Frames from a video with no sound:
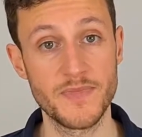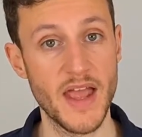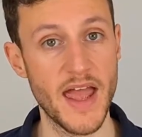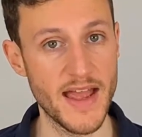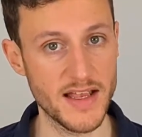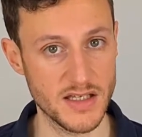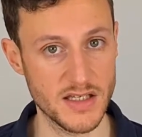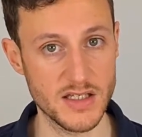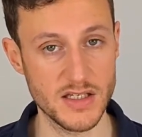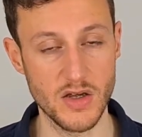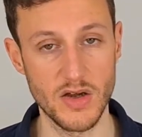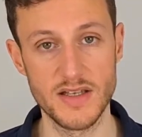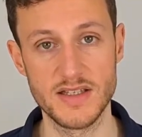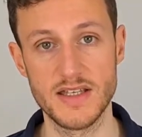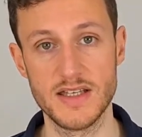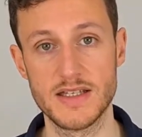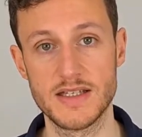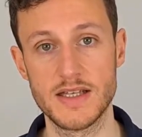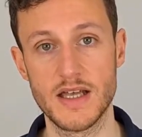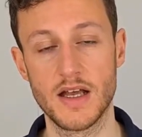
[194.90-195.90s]

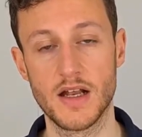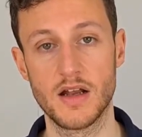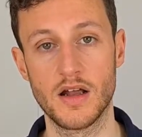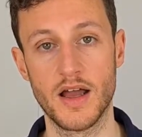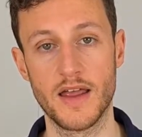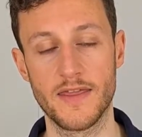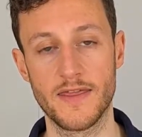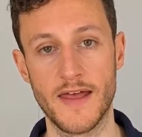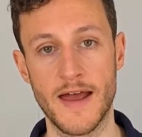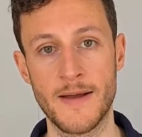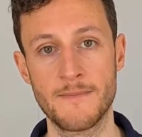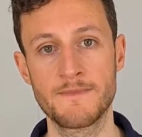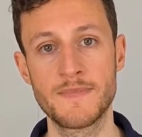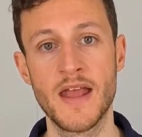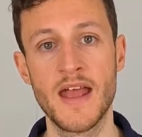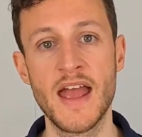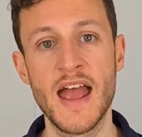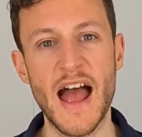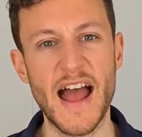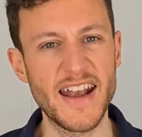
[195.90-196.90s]
exercises like that,
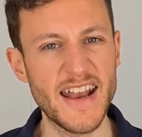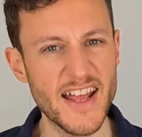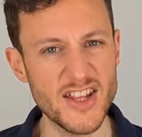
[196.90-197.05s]
and